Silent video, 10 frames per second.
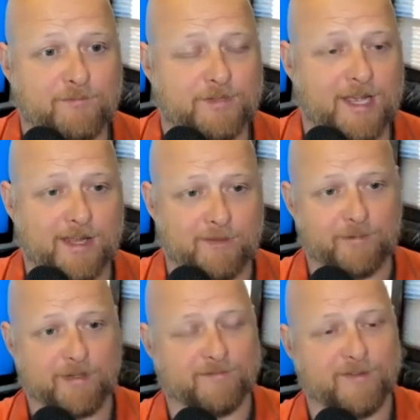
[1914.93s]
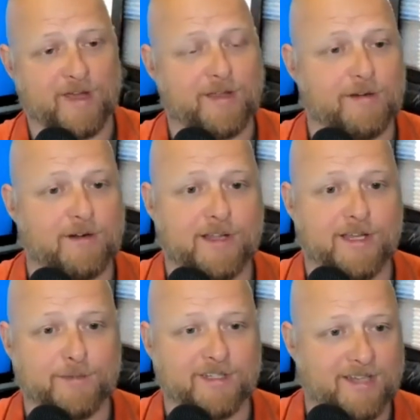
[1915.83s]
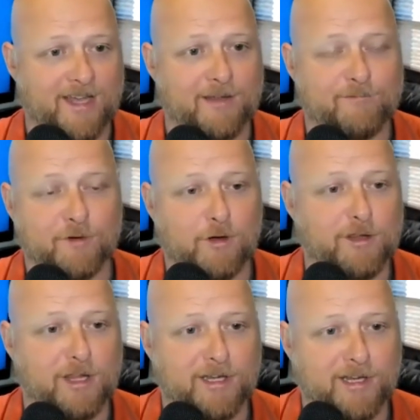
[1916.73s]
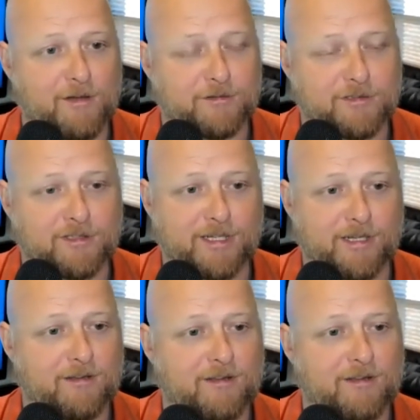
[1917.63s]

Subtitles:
find out her name and sign up for online counseling.